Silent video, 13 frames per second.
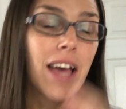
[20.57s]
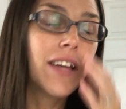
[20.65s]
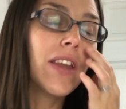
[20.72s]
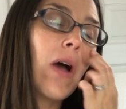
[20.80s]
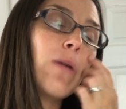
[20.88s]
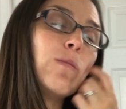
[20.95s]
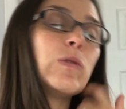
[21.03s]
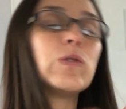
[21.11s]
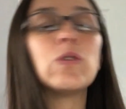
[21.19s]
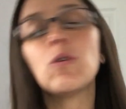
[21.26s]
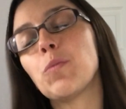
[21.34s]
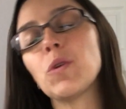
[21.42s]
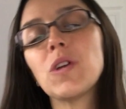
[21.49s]
Now I'm
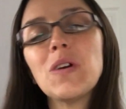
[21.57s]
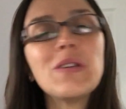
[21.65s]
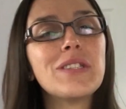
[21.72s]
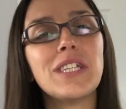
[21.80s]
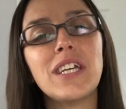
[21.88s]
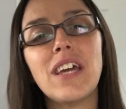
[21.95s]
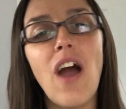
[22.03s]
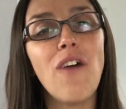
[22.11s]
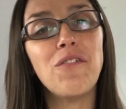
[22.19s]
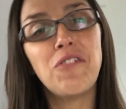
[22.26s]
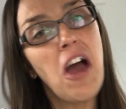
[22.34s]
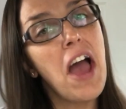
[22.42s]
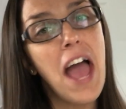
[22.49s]
super guilty
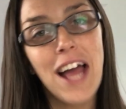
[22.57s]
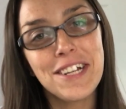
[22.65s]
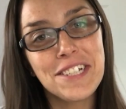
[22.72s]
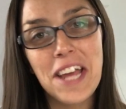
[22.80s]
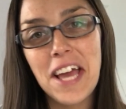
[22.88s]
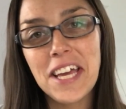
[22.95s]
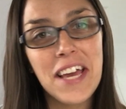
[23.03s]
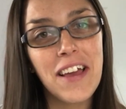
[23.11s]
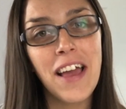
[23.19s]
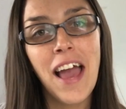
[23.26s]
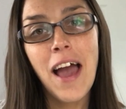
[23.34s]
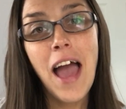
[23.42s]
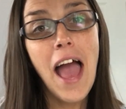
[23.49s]
of not hashtagging